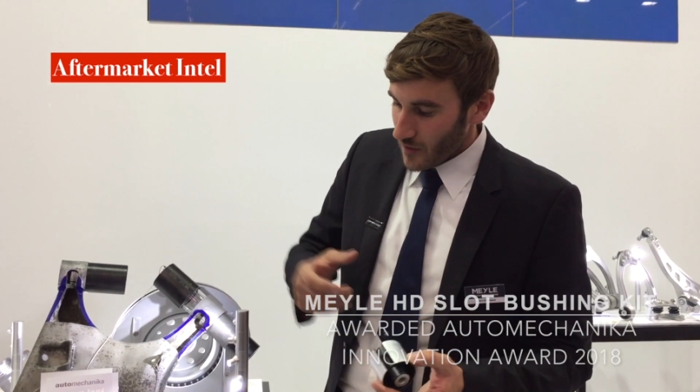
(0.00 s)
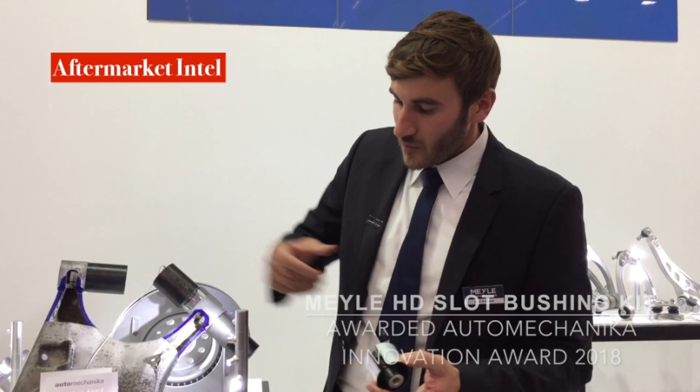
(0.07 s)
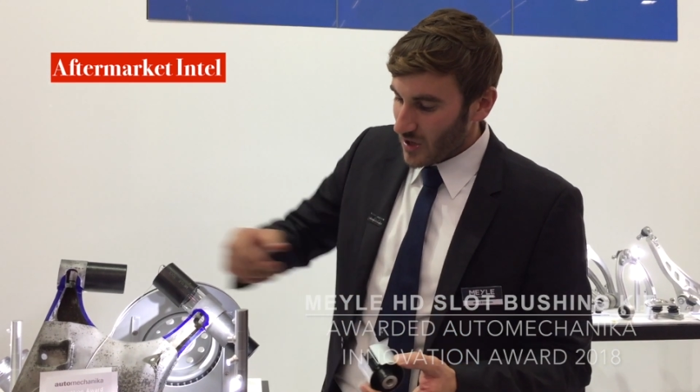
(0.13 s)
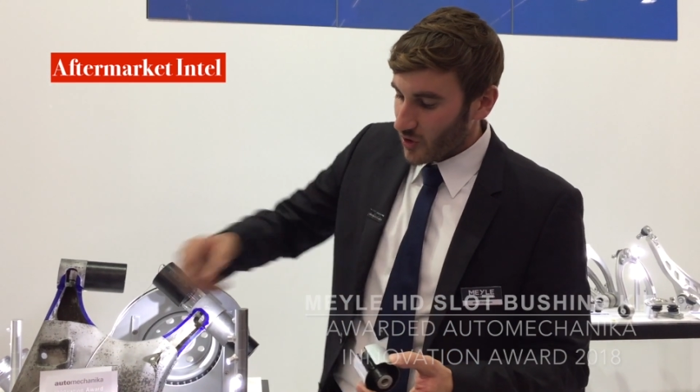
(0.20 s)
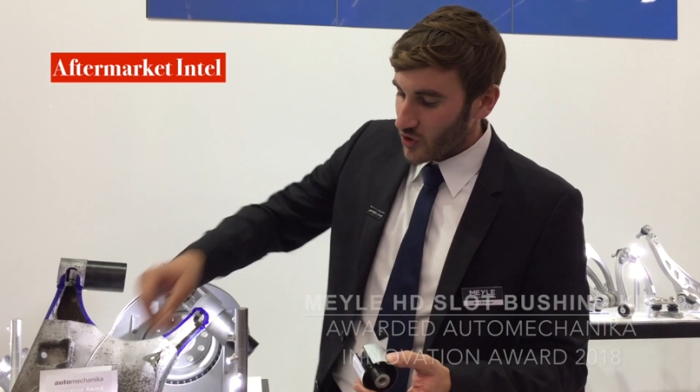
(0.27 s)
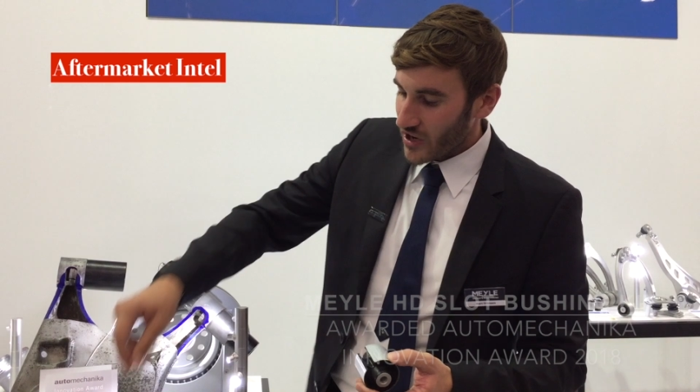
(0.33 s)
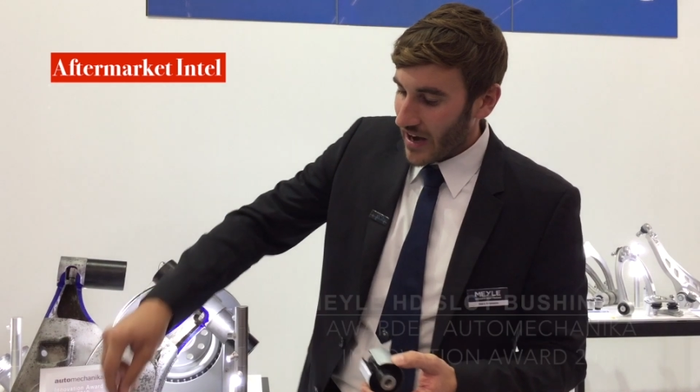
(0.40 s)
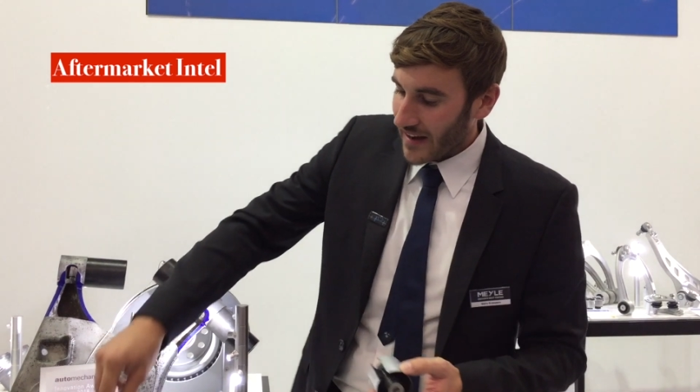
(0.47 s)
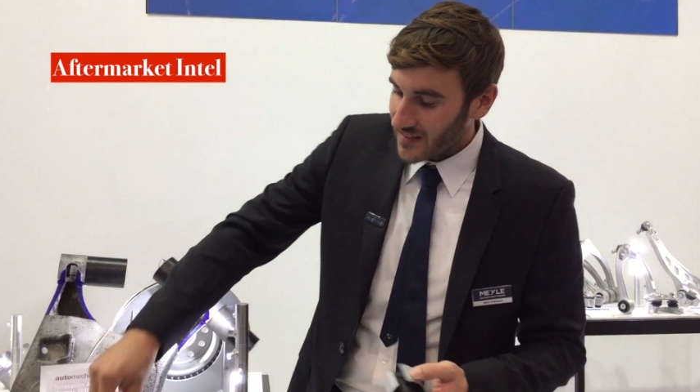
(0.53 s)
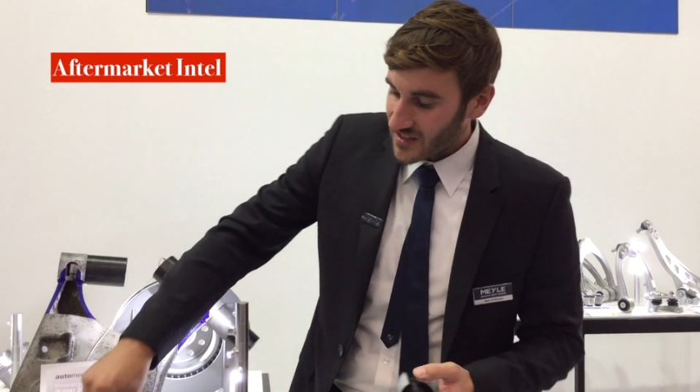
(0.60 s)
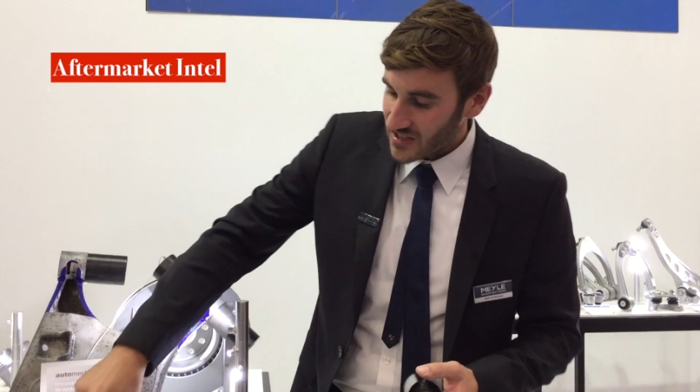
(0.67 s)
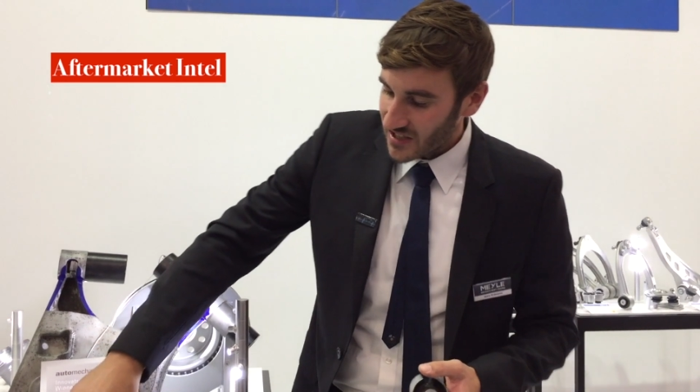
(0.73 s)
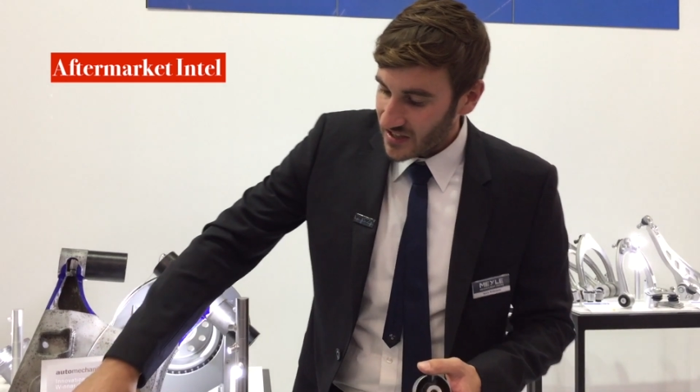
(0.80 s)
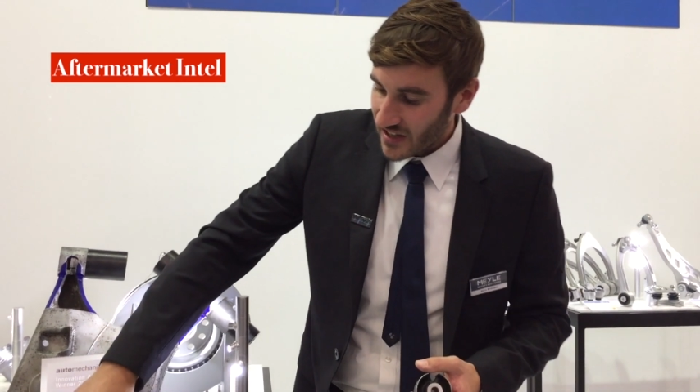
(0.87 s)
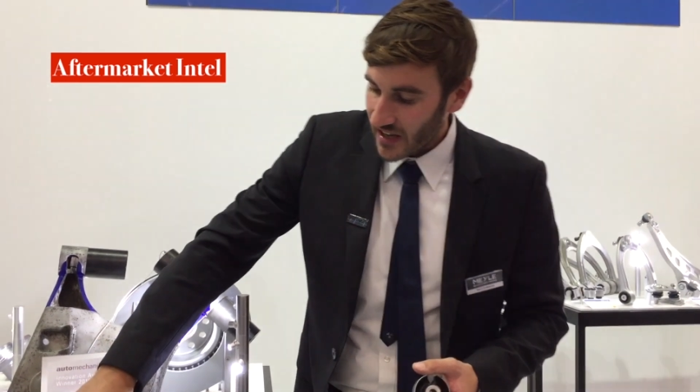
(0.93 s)
we create
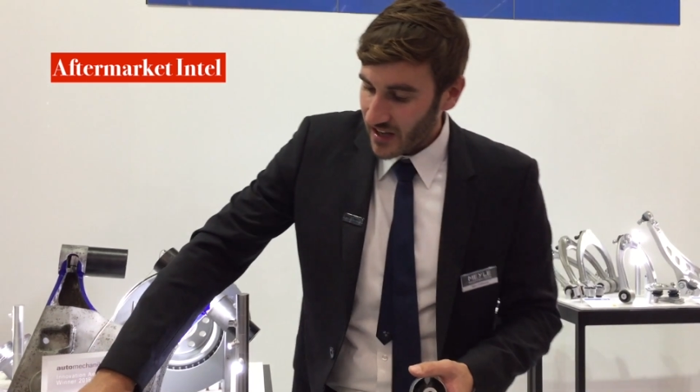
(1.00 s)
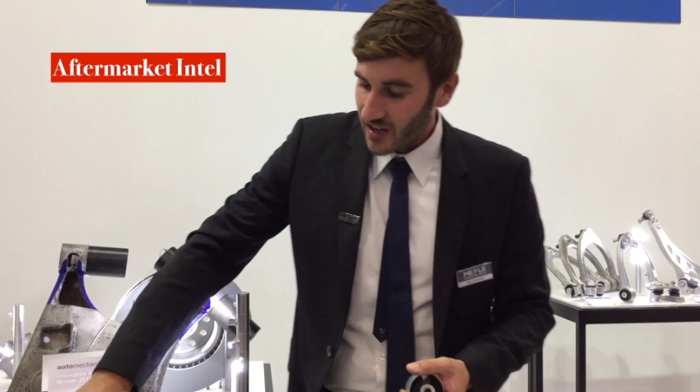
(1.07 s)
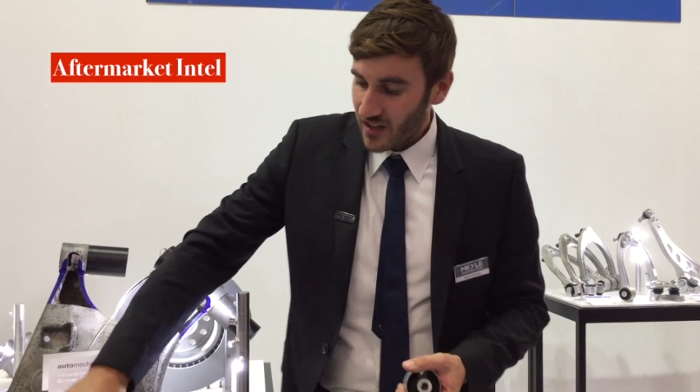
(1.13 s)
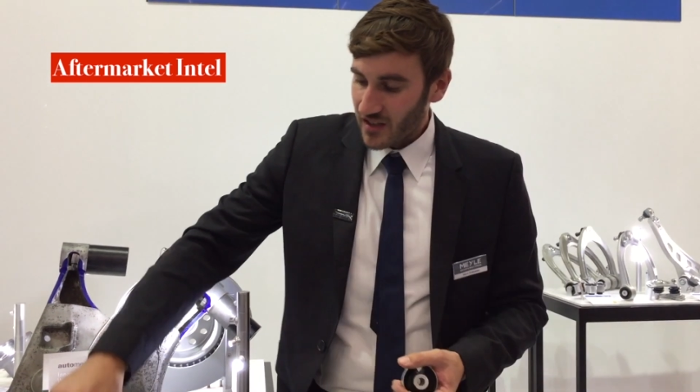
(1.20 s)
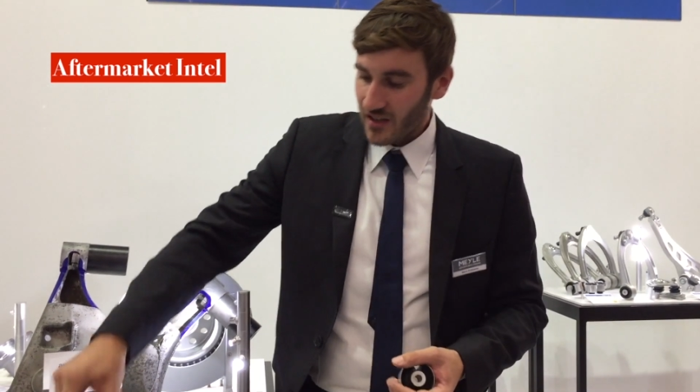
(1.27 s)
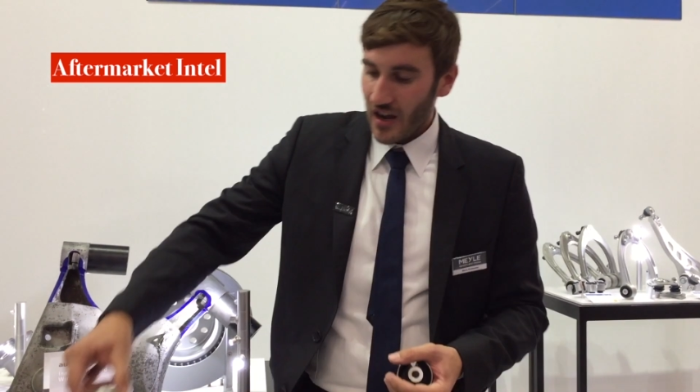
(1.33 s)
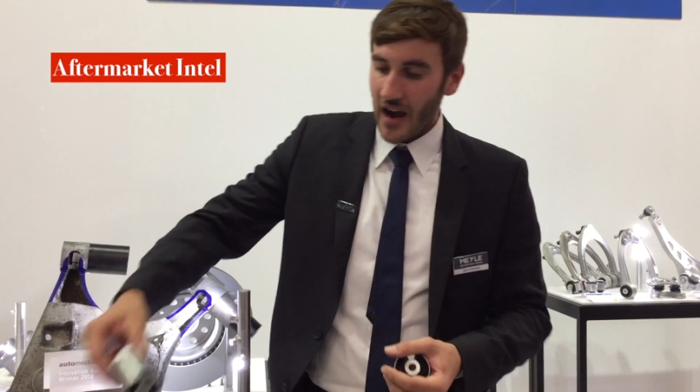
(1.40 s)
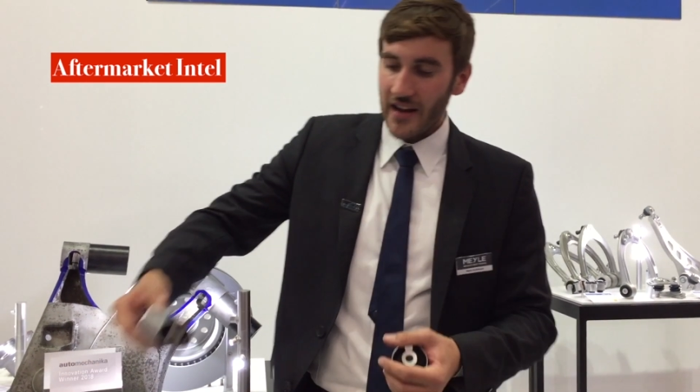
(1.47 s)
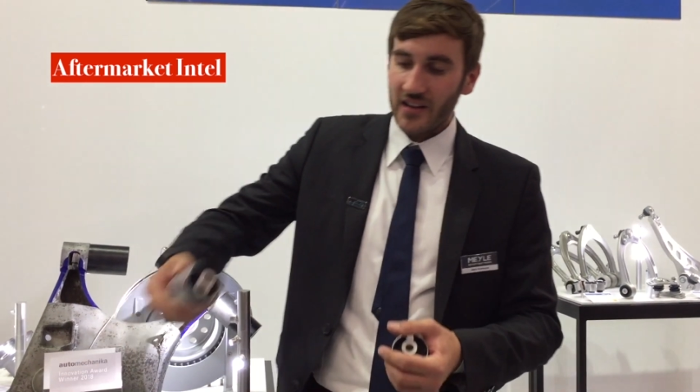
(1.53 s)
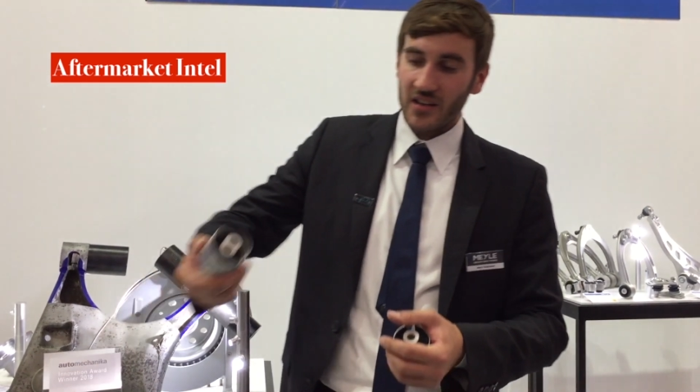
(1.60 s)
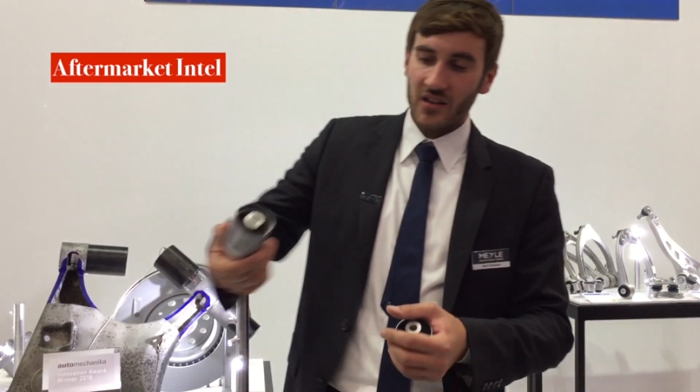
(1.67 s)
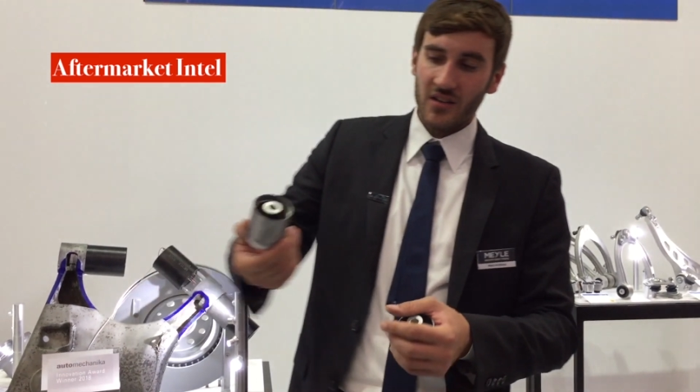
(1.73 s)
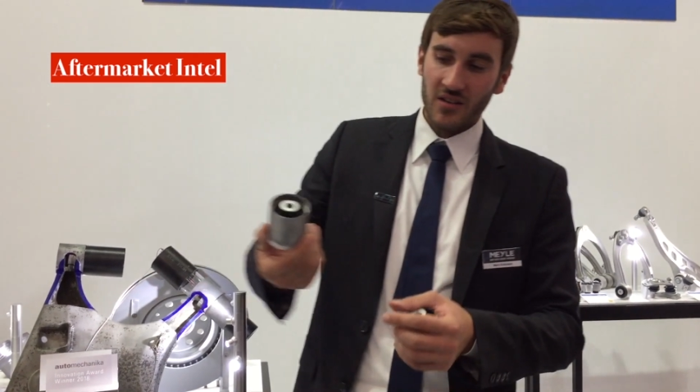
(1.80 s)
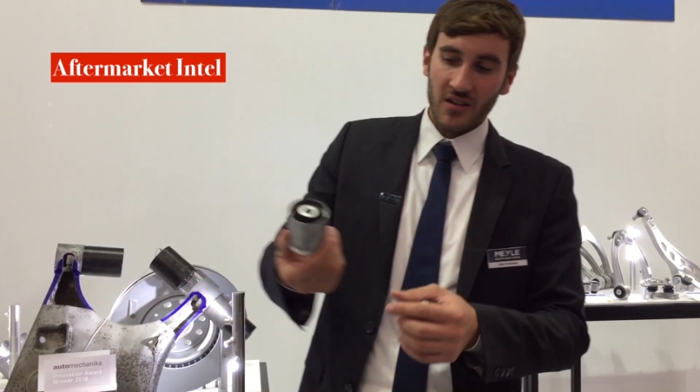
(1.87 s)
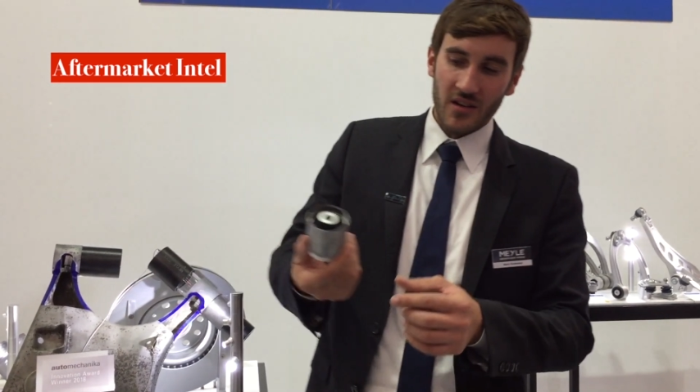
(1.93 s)
this
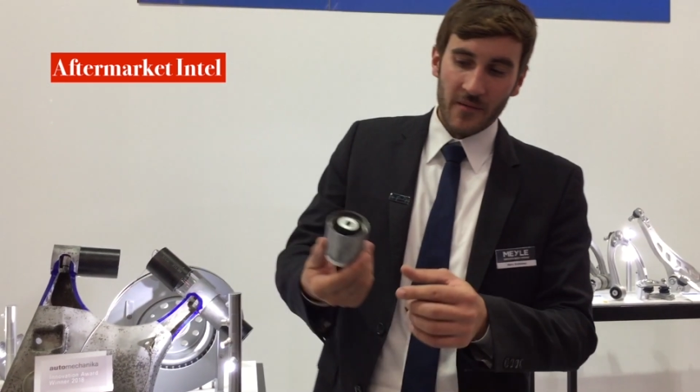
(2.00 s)
idea